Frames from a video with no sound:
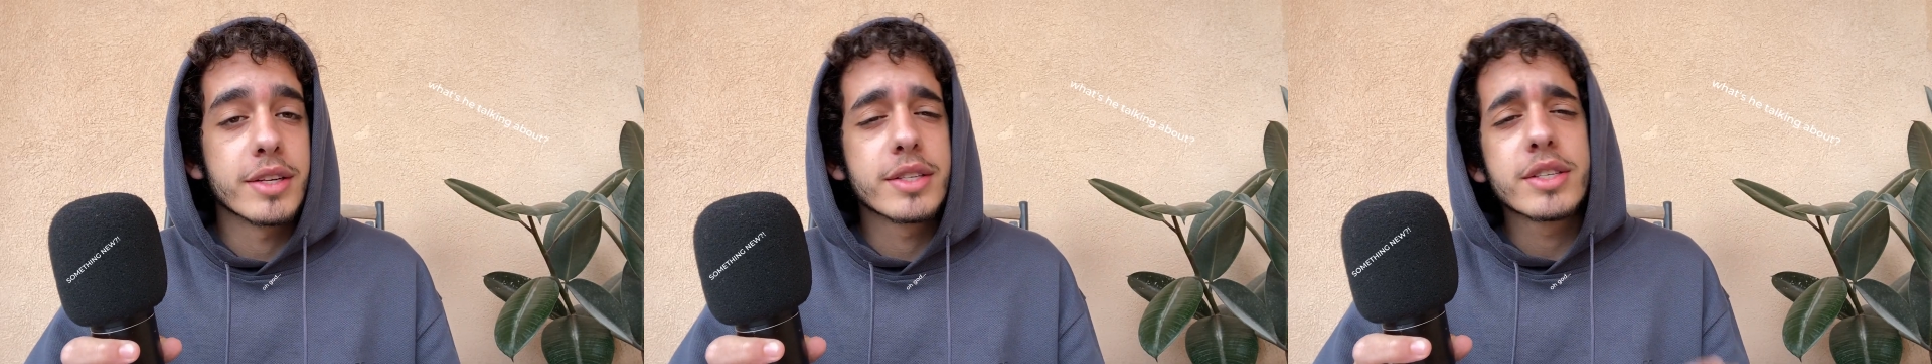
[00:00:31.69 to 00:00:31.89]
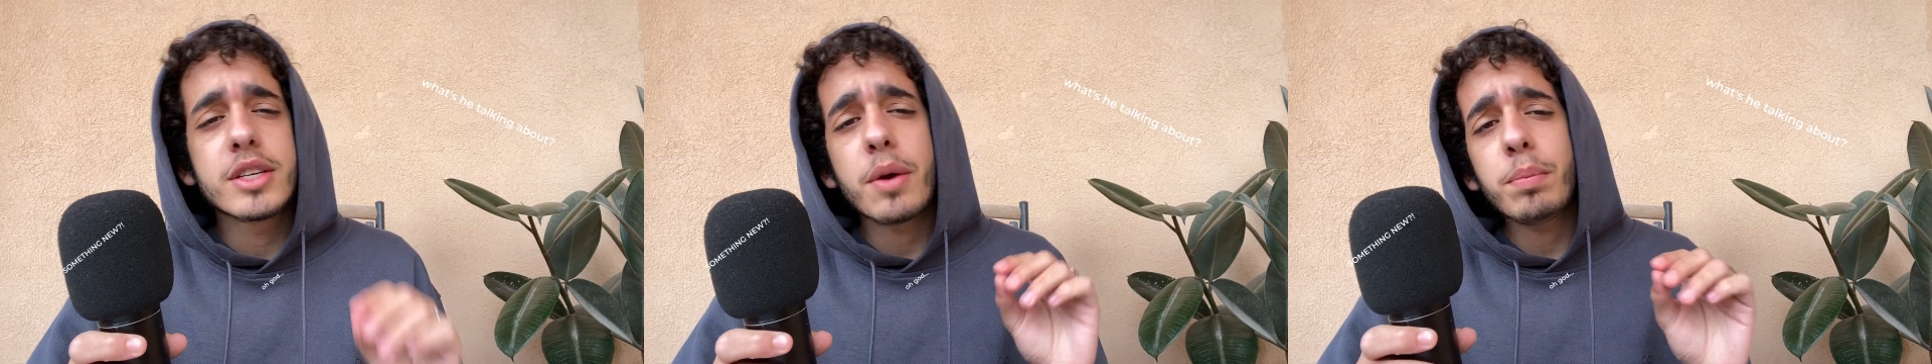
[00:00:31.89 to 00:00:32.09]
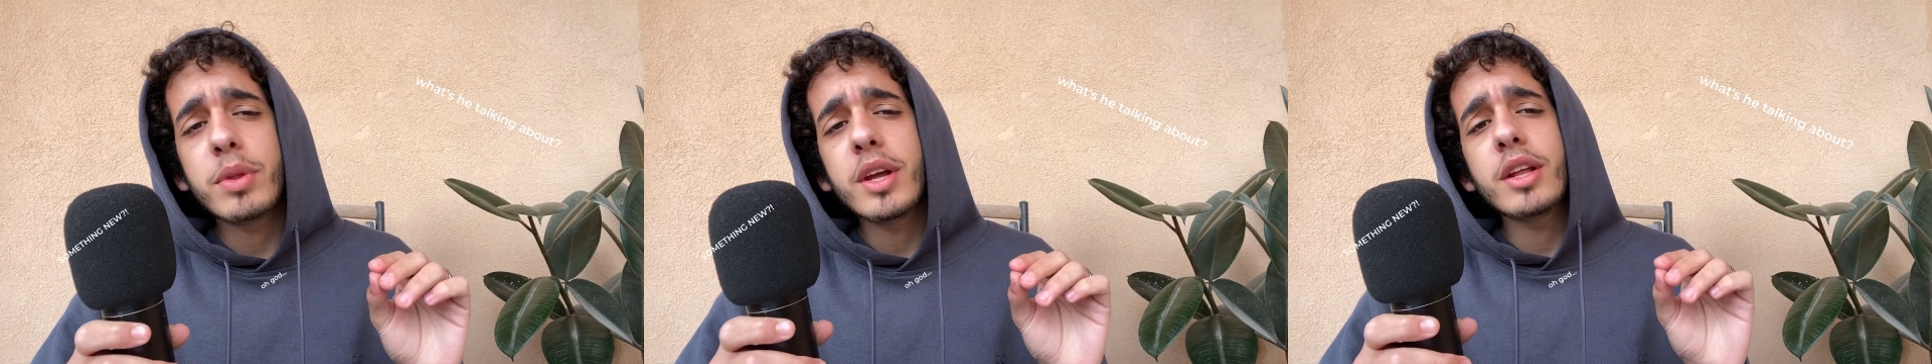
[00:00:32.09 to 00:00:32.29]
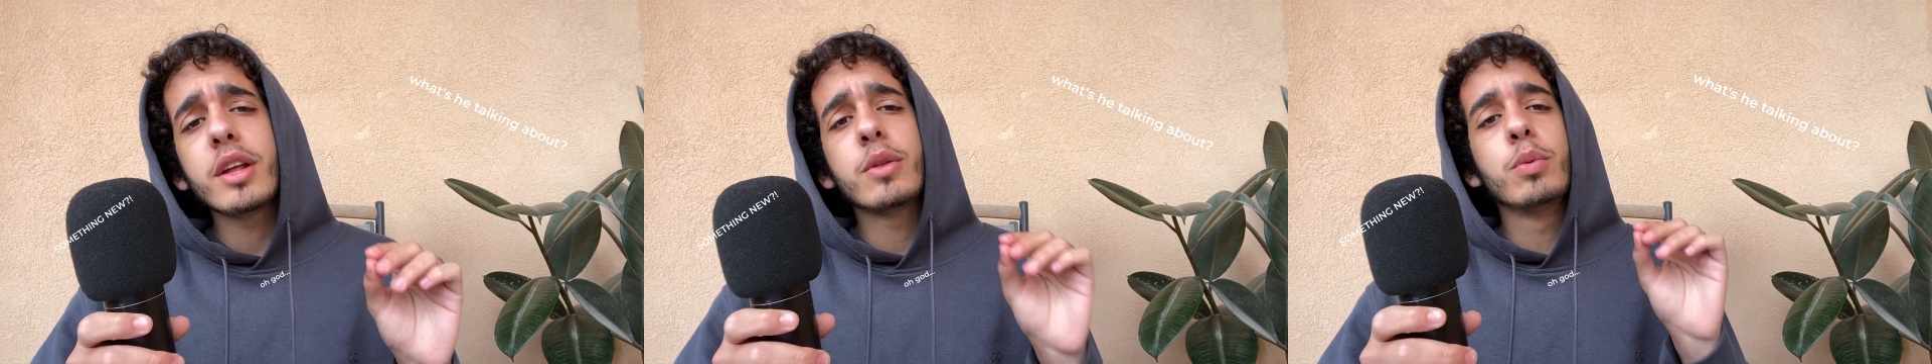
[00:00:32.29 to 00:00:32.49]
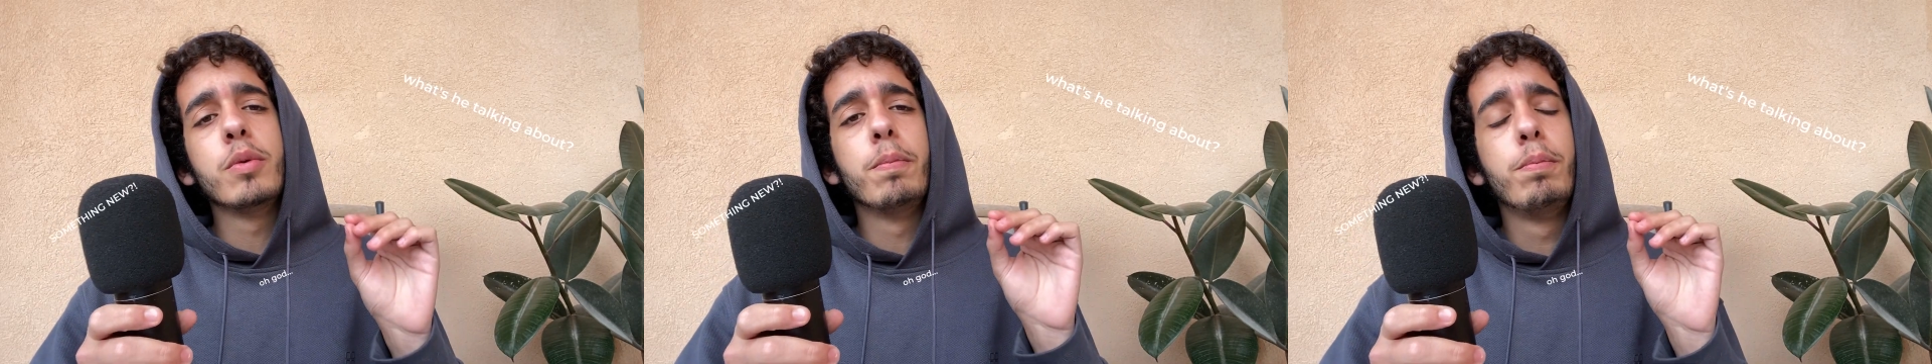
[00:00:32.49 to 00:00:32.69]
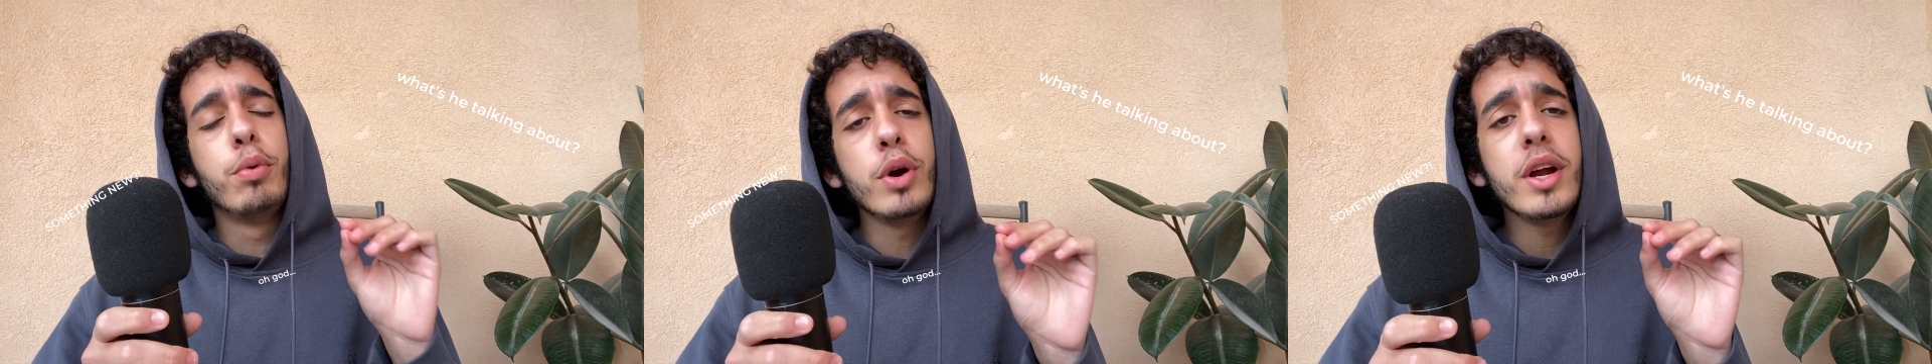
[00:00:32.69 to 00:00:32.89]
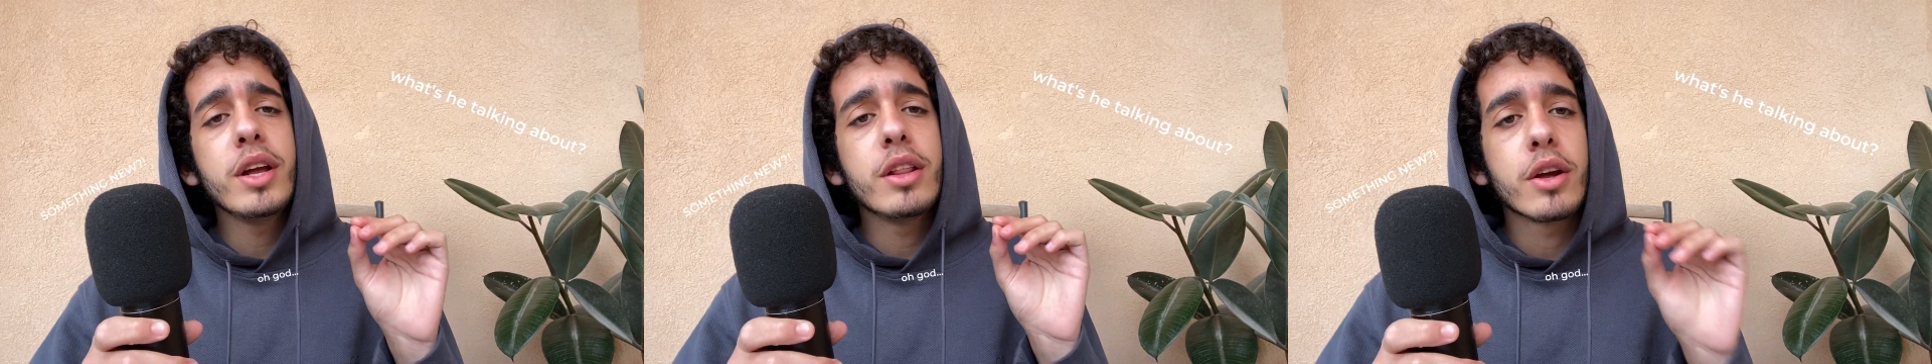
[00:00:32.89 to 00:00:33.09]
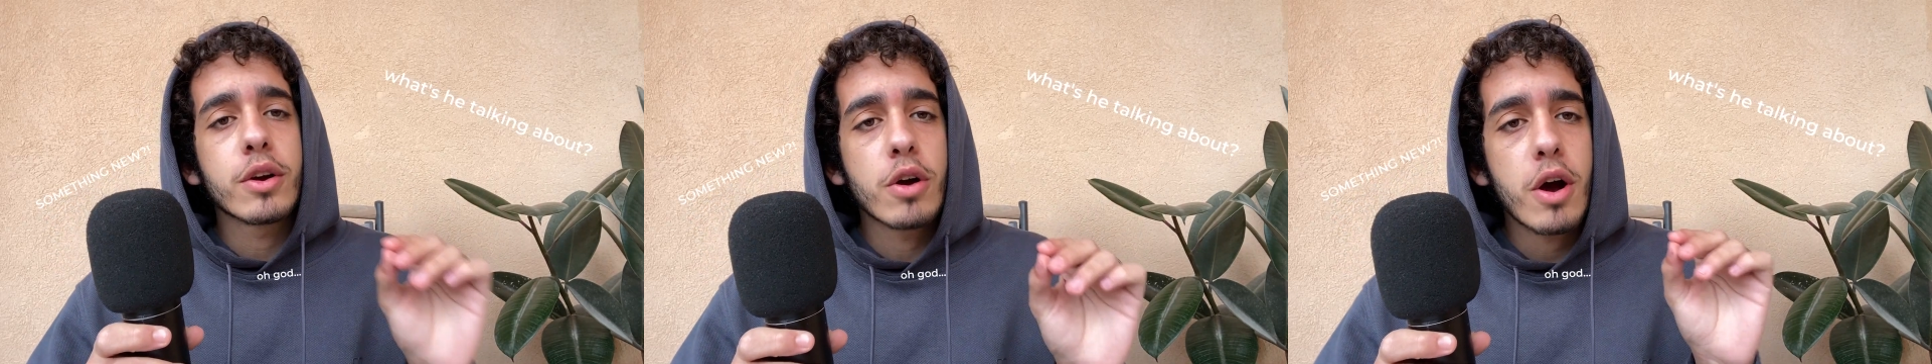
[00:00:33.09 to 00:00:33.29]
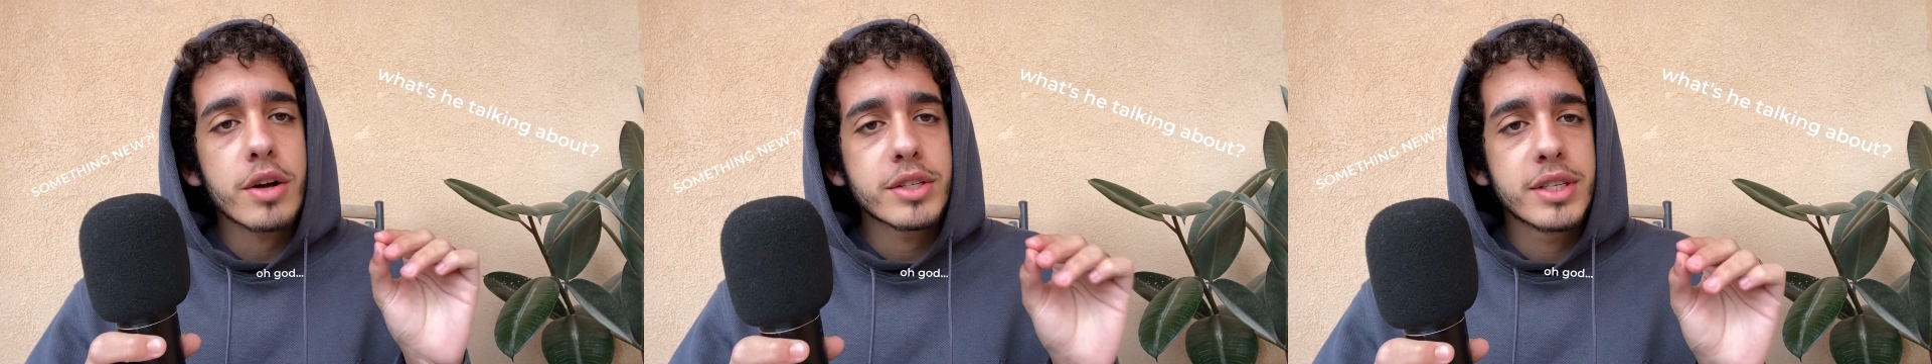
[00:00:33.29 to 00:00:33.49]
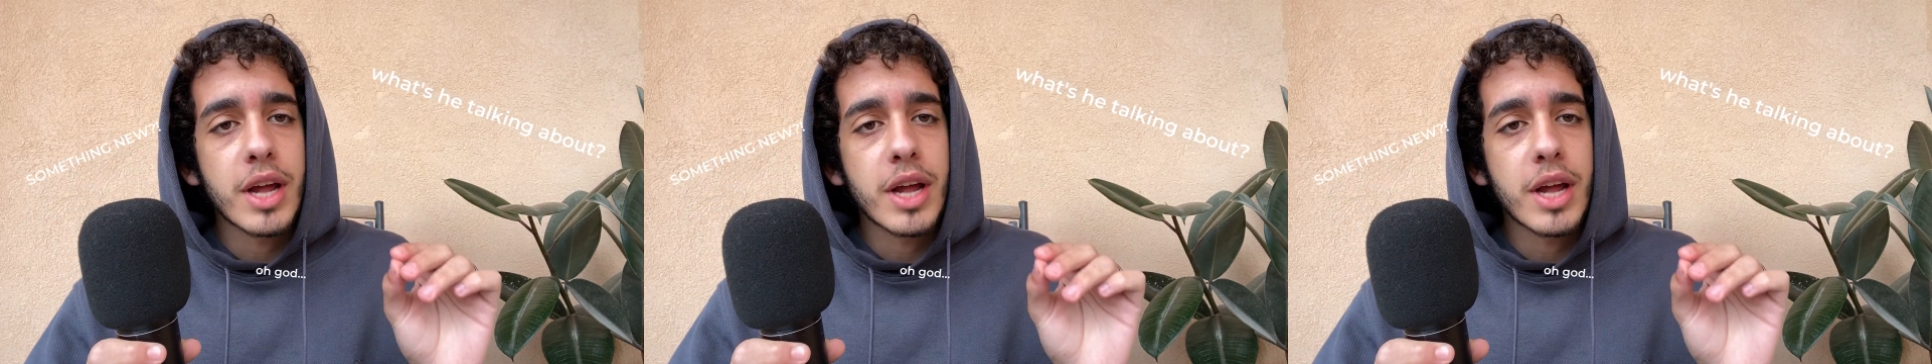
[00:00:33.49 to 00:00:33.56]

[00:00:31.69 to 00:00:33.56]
something that would bring the cost